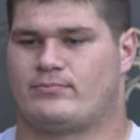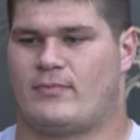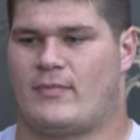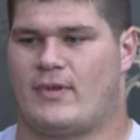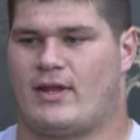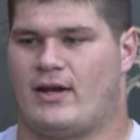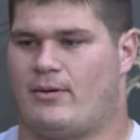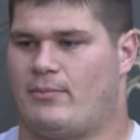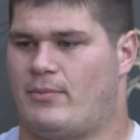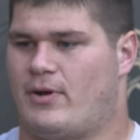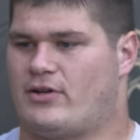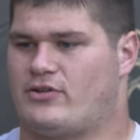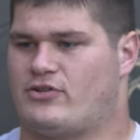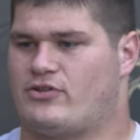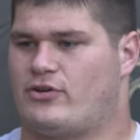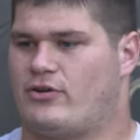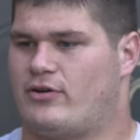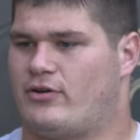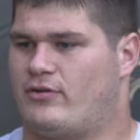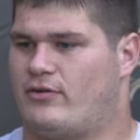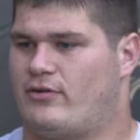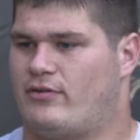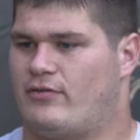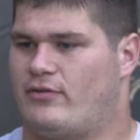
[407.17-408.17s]
And I'm not
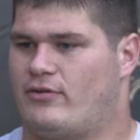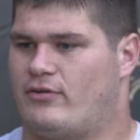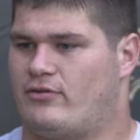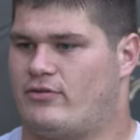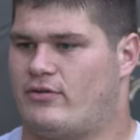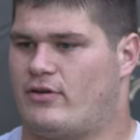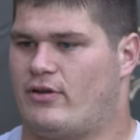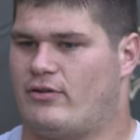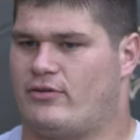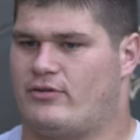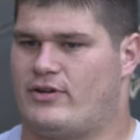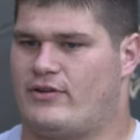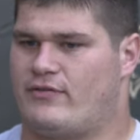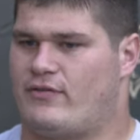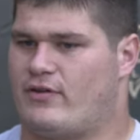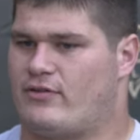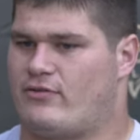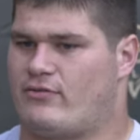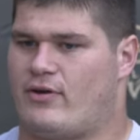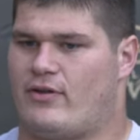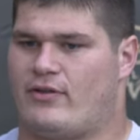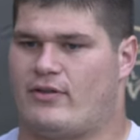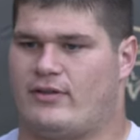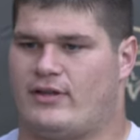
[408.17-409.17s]
sure if there's other
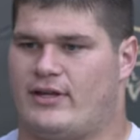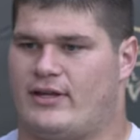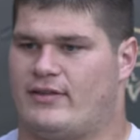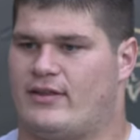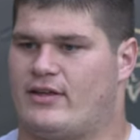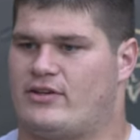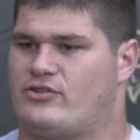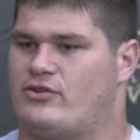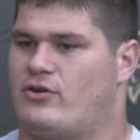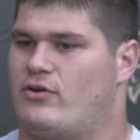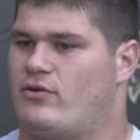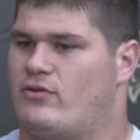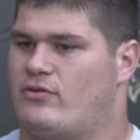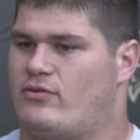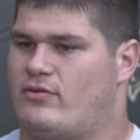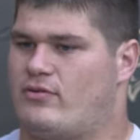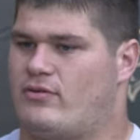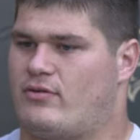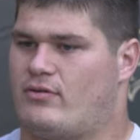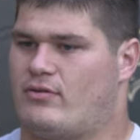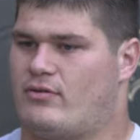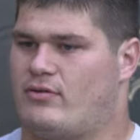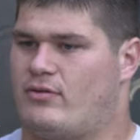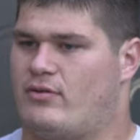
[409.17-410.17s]
defense around the league that
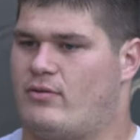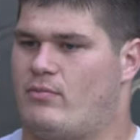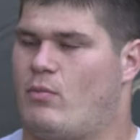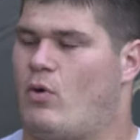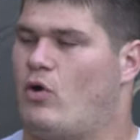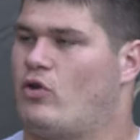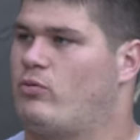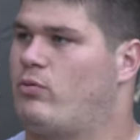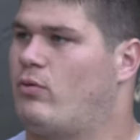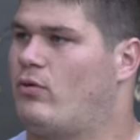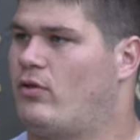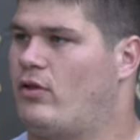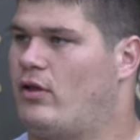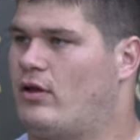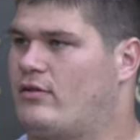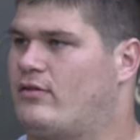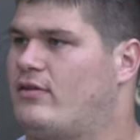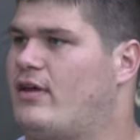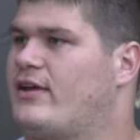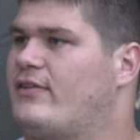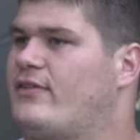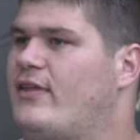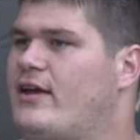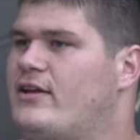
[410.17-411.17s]
shows multiple looks
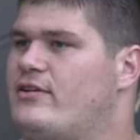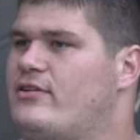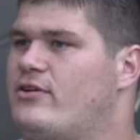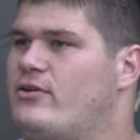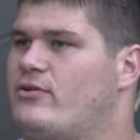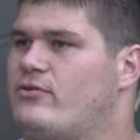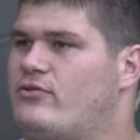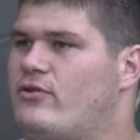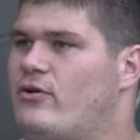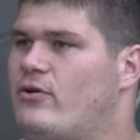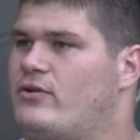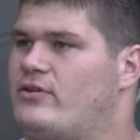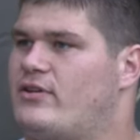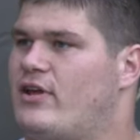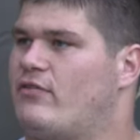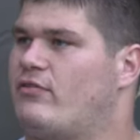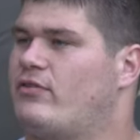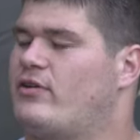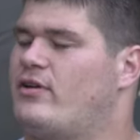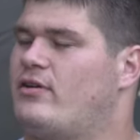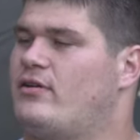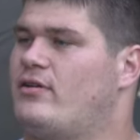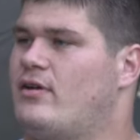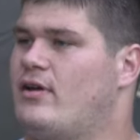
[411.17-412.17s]
like they do. So it
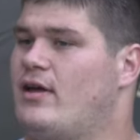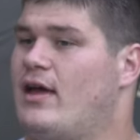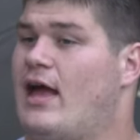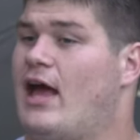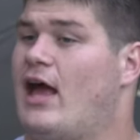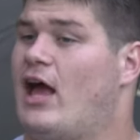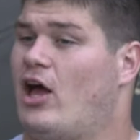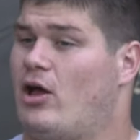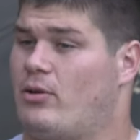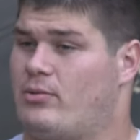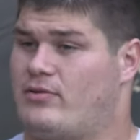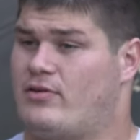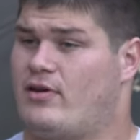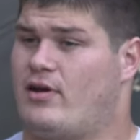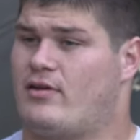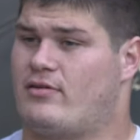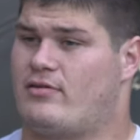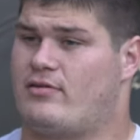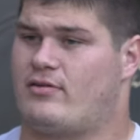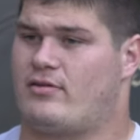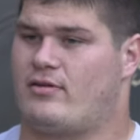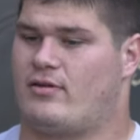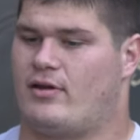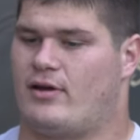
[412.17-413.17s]
definitely helps
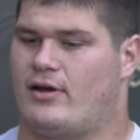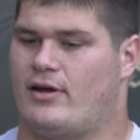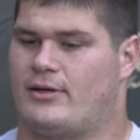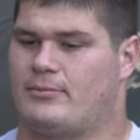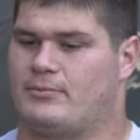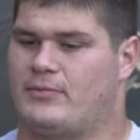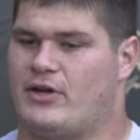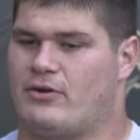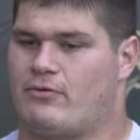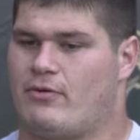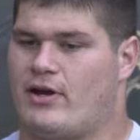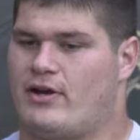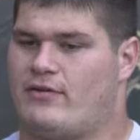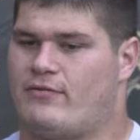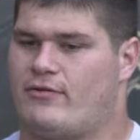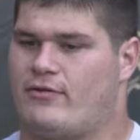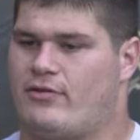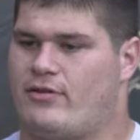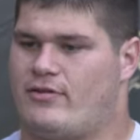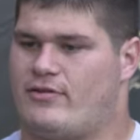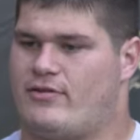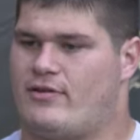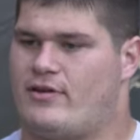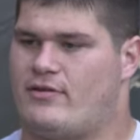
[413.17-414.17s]
us get ready for
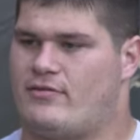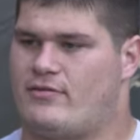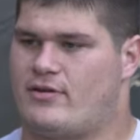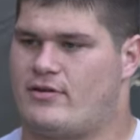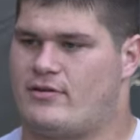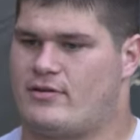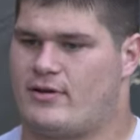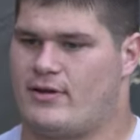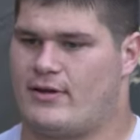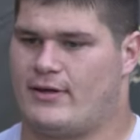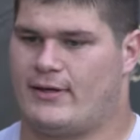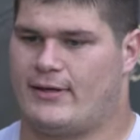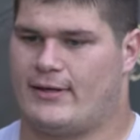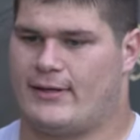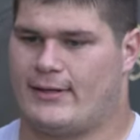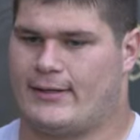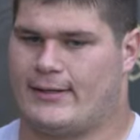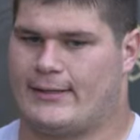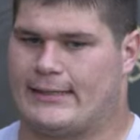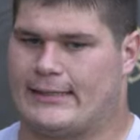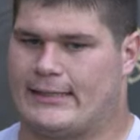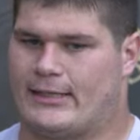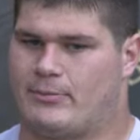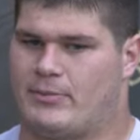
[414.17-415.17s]
the season.
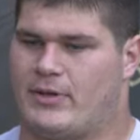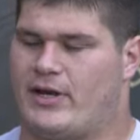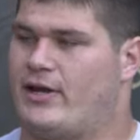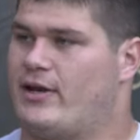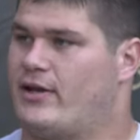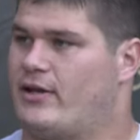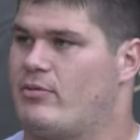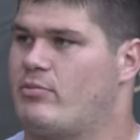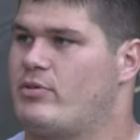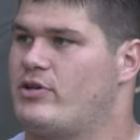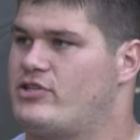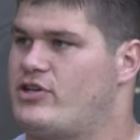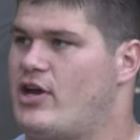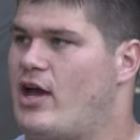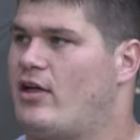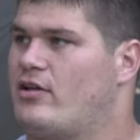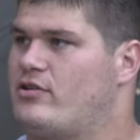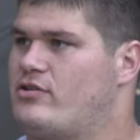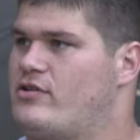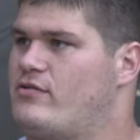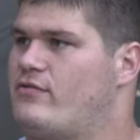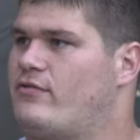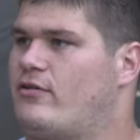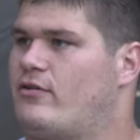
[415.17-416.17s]
And it can be
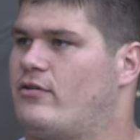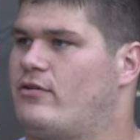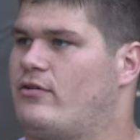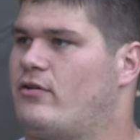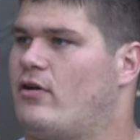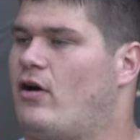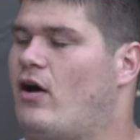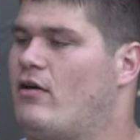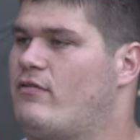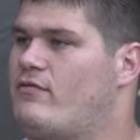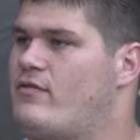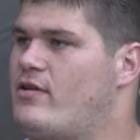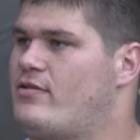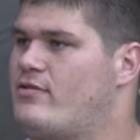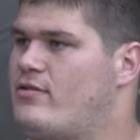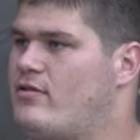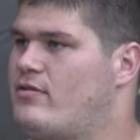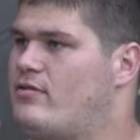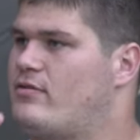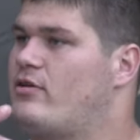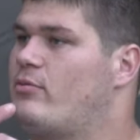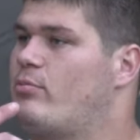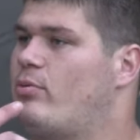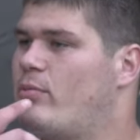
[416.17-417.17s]
challenging for
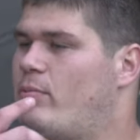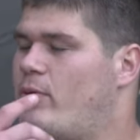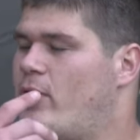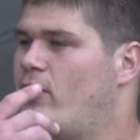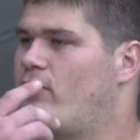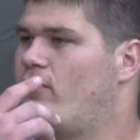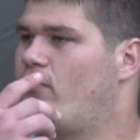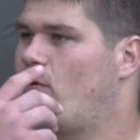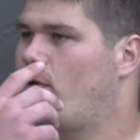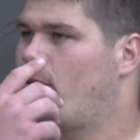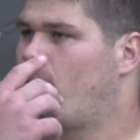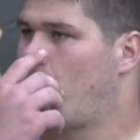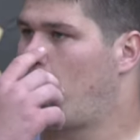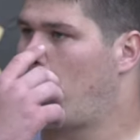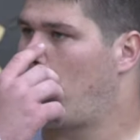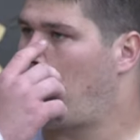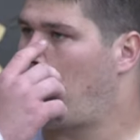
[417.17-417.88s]
offenses to prepare for.